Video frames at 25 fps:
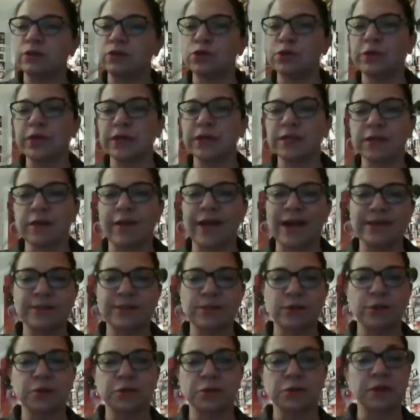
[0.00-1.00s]
do these
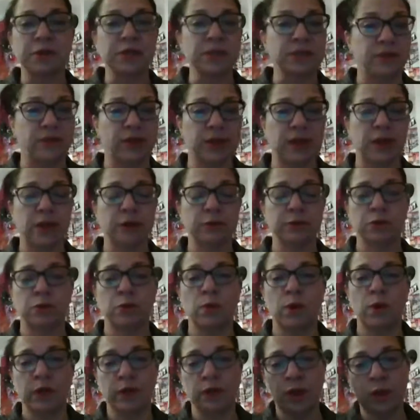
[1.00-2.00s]
classes or these videos or
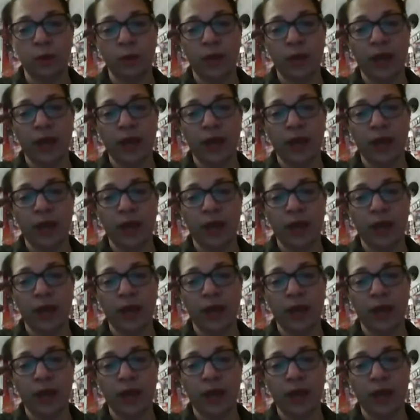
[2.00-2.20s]
whatnot,